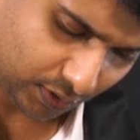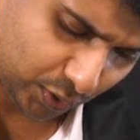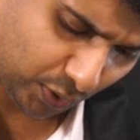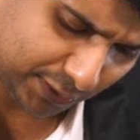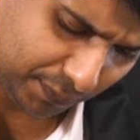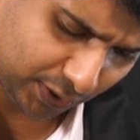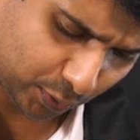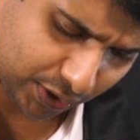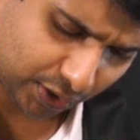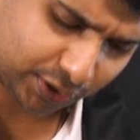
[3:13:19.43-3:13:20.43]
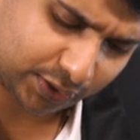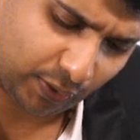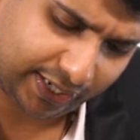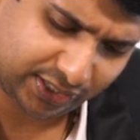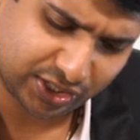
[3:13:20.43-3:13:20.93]
So as per
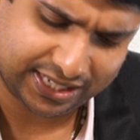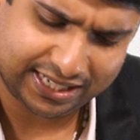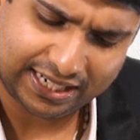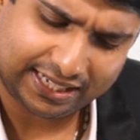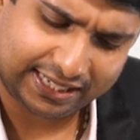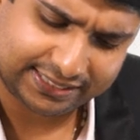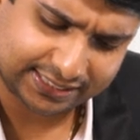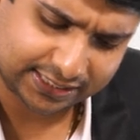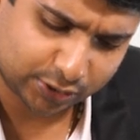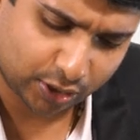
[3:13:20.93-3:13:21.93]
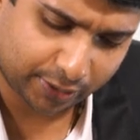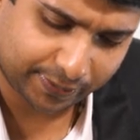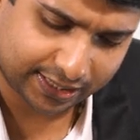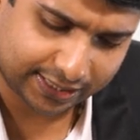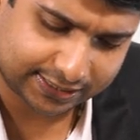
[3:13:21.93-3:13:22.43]
2061H, TCS is required to
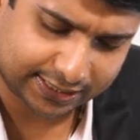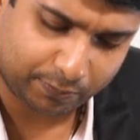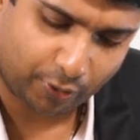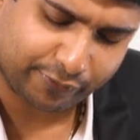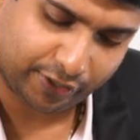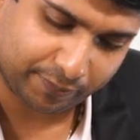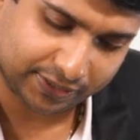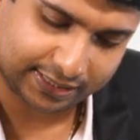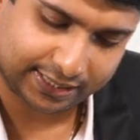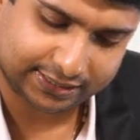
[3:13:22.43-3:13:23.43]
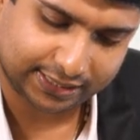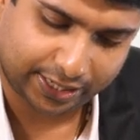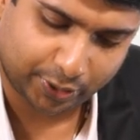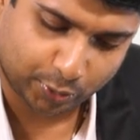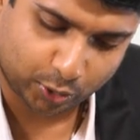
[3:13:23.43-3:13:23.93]
be collected at 0.1%
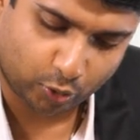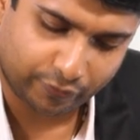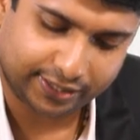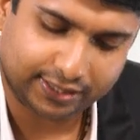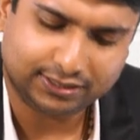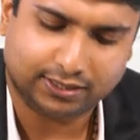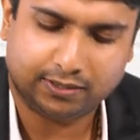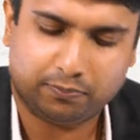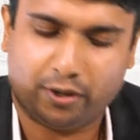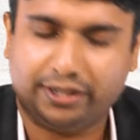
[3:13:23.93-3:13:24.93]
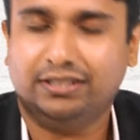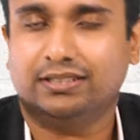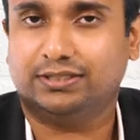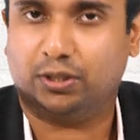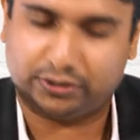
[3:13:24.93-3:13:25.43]
and due to COVID it is
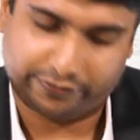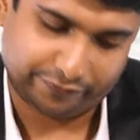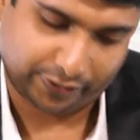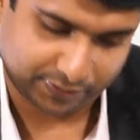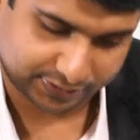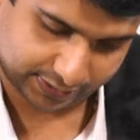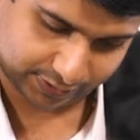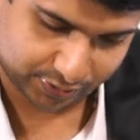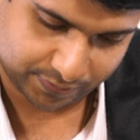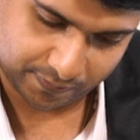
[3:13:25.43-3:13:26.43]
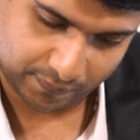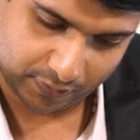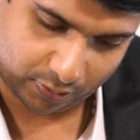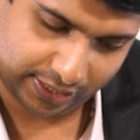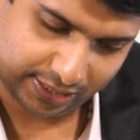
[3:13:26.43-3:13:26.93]
0.075%.
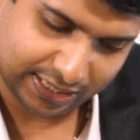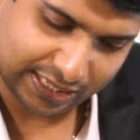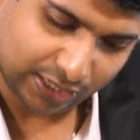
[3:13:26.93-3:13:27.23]
Alright.